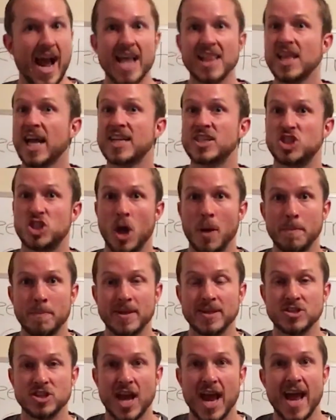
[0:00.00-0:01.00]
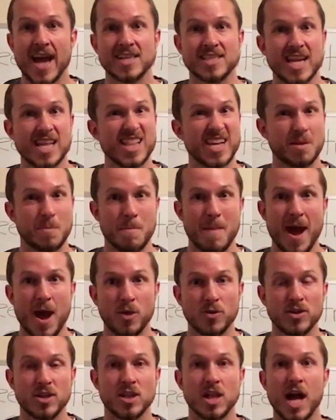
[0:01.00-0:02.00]
I like jumping jacks, I like
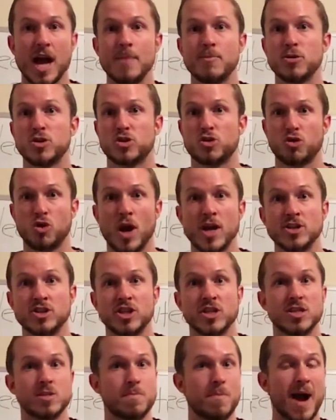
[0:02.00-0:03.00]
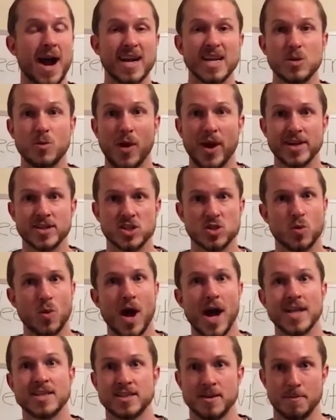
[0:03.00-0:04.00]
mountain climbers, crunches, body weight
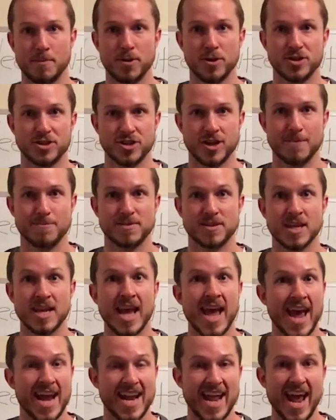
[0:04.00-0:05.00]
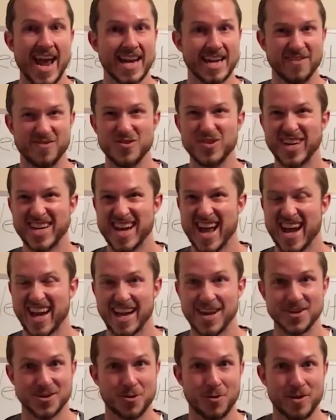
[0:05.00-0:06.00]
squats, and push-ups. And hey, if you can knock
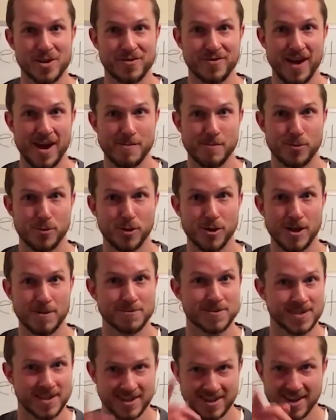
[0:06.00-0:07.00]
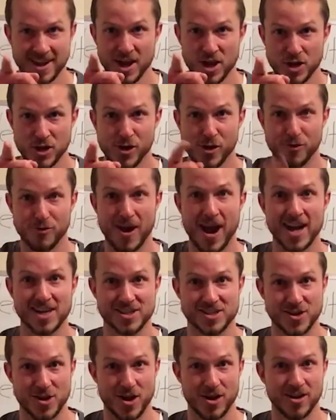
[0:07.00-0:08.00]
out 25 pull-ups, you're a rock
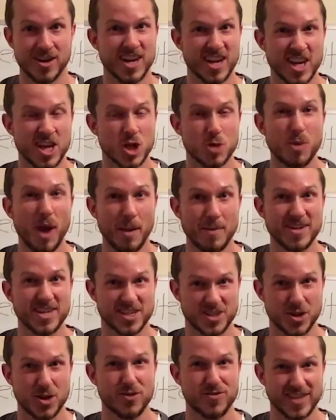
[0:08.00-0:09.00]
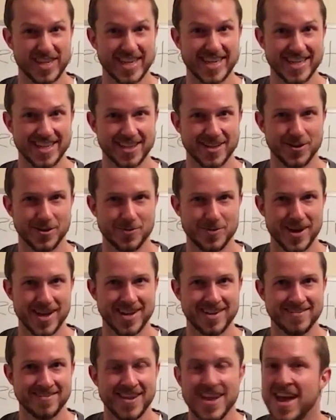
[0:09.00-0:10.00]
star. You probably deserve to eat a little bit.
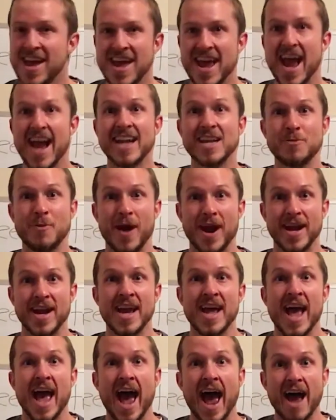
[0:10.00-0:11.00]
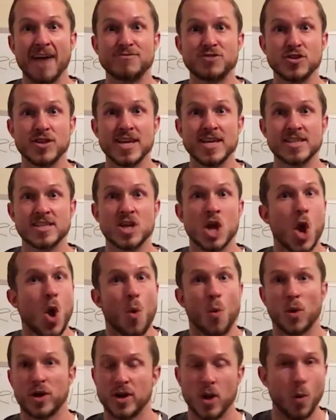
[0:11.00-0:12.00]
Anyway, after this,
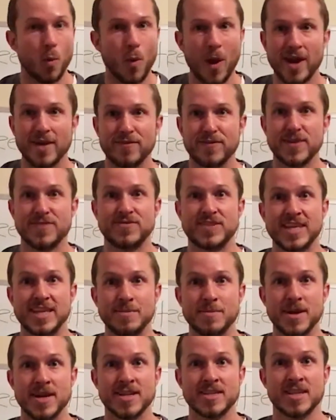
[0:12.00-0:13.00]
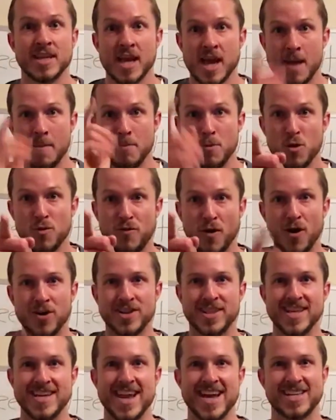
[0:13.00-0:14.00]
we're gonna wait 15 minutes and move on to
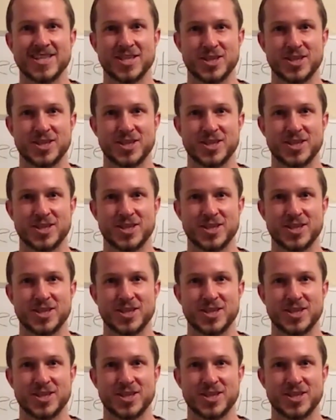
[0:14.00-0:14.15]
the next